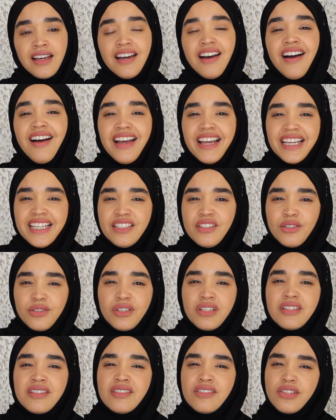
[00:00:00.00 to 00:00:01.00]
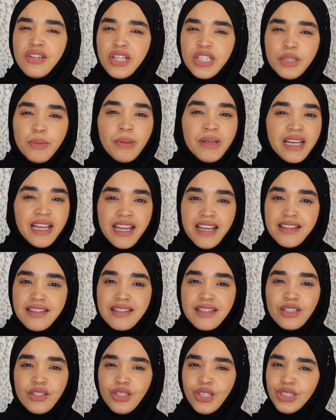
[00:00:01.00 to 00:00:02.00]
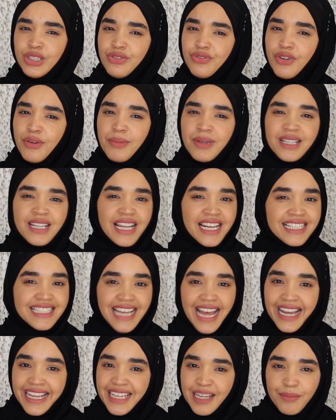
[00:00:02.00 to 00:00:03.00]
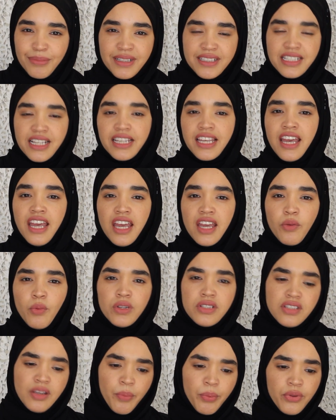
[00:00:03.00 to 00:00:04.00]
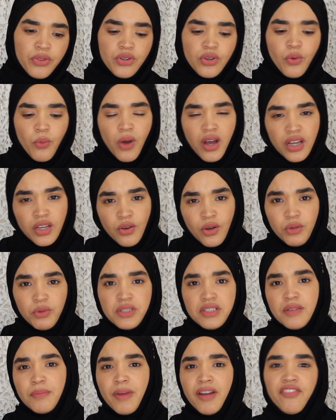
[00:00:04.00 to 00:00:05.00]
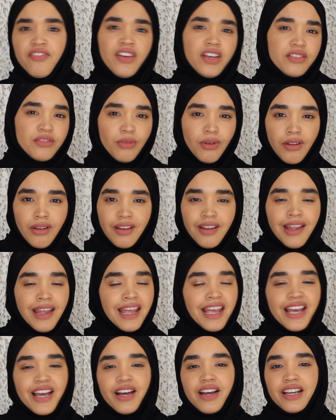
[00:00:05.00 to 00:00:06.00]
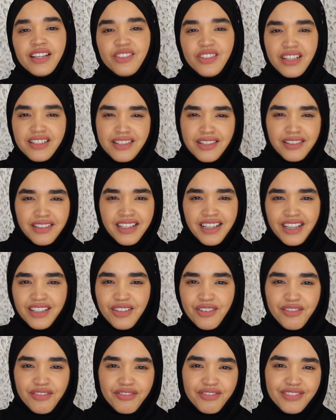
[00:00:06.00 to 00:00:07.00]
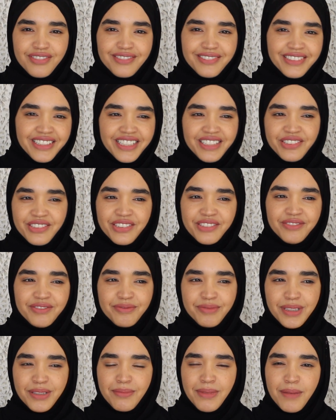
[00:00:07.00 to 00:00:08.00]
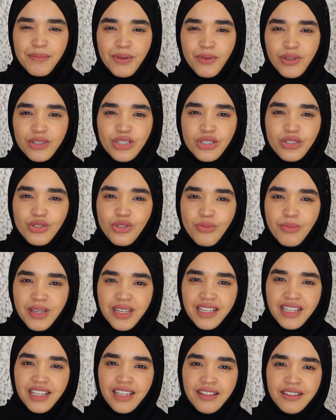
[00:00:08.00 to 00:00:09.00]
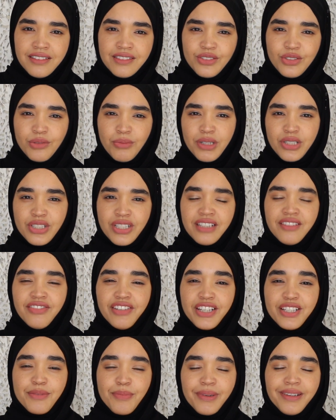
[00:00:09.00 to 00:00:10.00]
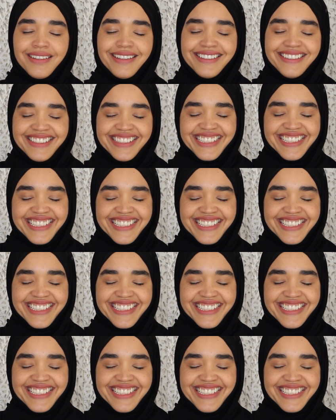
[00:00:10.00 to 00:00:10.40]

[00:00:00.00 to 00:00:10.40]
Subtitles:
kind of concerned place, not from an attacking place, like, hey, what's up with you? Why are you always on my face? I know that sounded kind of, I don't know, been maybe watching too much Netflix, but